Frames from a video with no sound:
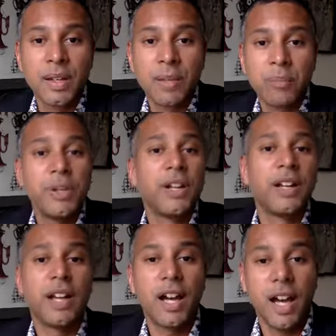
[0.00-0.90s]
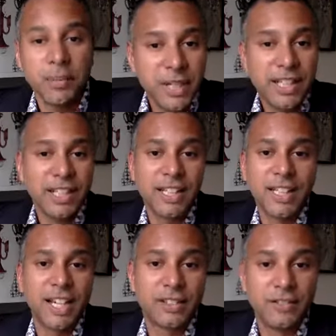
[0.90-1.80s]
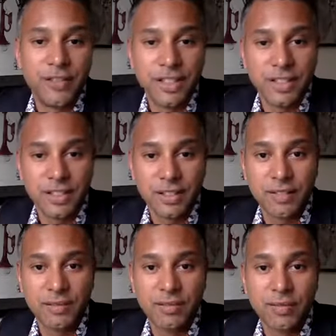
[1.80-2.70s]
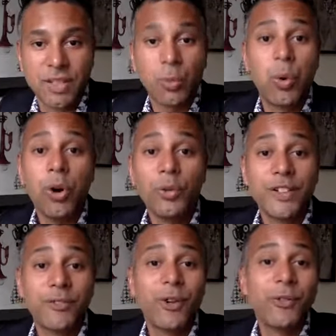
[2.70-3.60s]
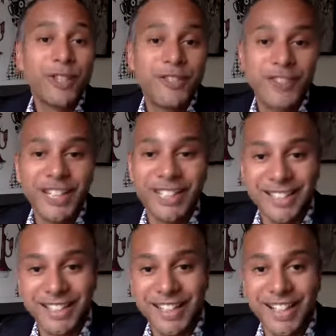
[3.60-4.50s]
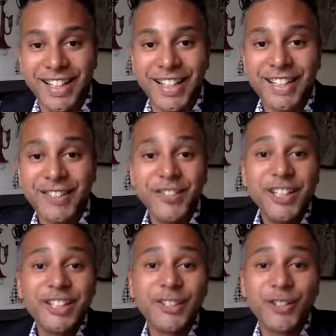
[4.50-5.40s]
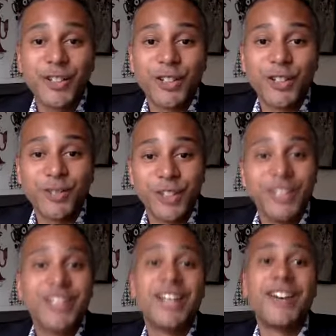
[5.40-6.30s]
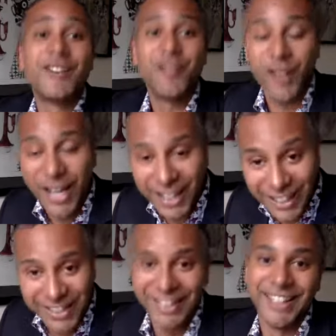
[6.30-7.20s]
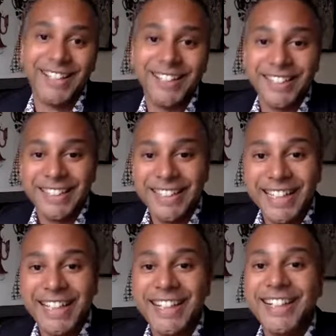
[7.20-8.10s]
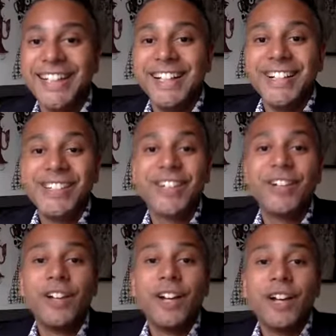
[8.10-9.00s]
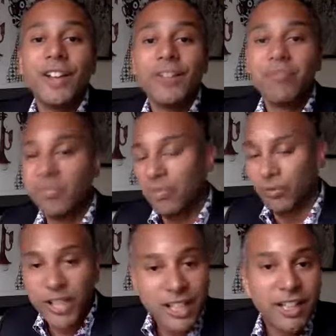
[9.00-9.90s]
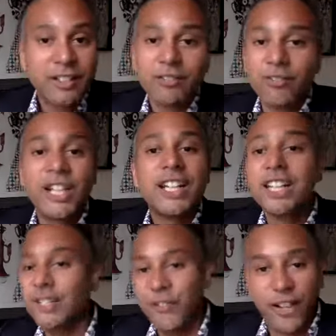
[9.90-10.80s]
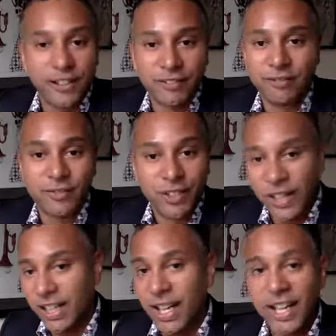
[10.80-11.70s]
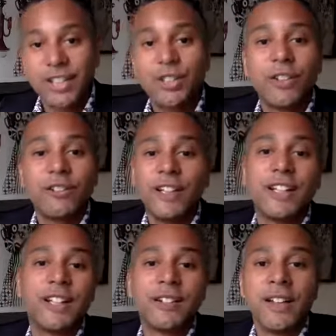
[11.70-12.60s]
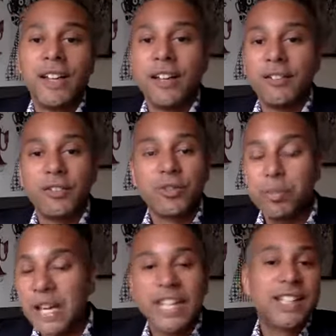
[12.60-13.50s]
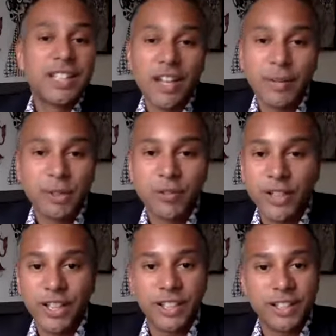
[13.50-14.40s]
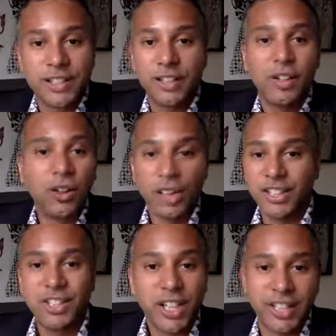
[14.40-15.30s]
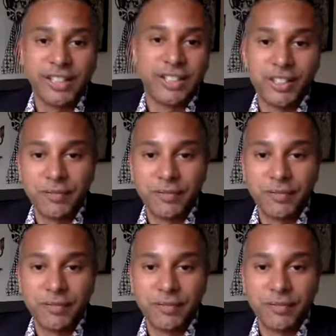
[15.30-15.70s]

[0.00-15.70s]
But I immediately encountered villains. So what were the villains? The villains, of course, was failure. Yeah? So reading is fun. Great. I enjoy reading. Making time to read is a challenge.